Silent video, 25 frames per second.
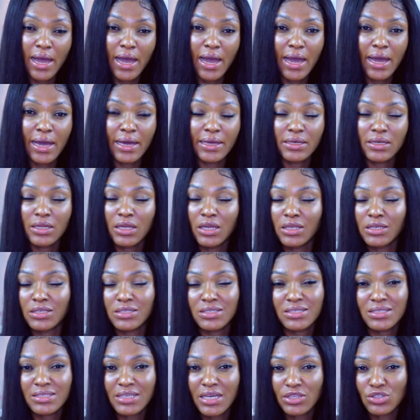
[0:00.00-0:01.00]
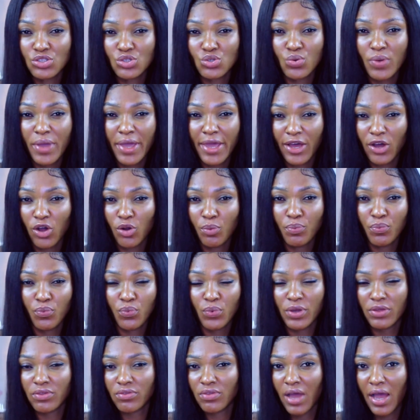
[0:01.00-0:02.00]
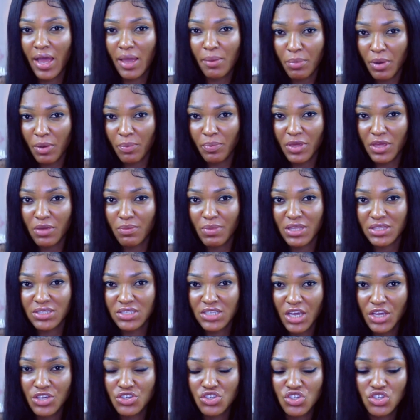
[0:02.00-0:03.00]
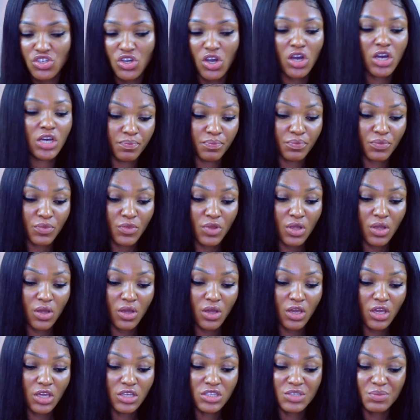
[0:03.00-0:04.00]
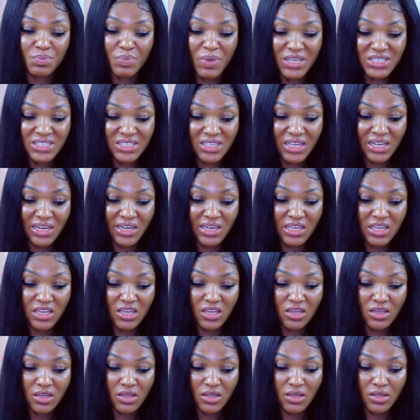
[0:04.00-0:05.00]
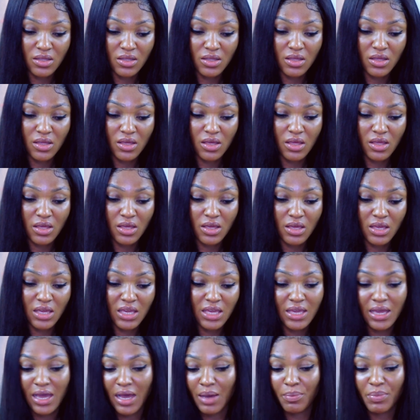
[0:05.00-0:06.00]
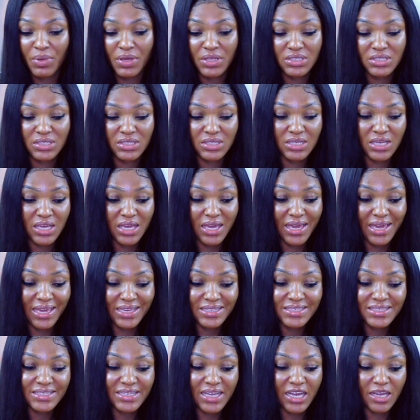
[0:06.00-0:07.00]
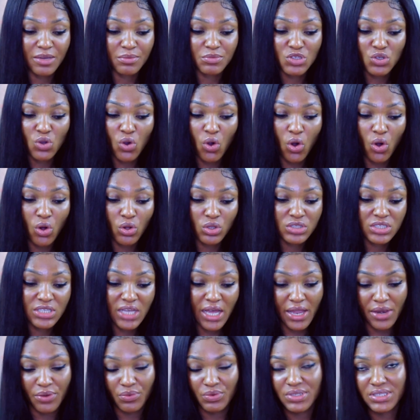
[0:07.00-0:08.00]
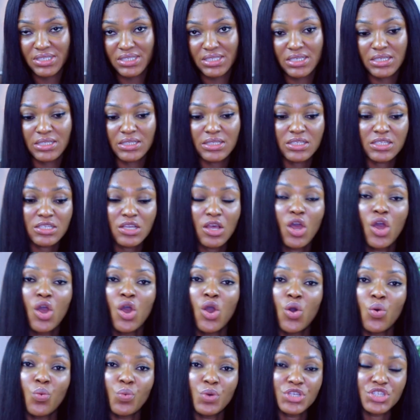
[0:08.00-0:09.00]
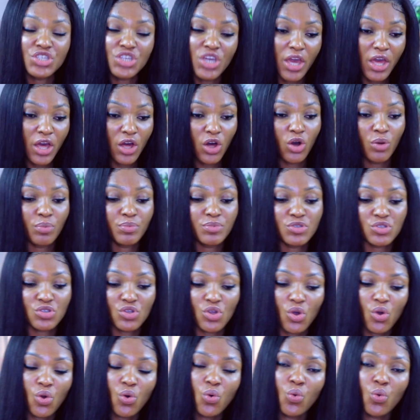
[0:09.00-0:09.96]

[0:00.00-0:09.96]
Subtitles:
and it is said to help with hyperpigmentation. It basically inhibits the enzymes called tyrosines, which helps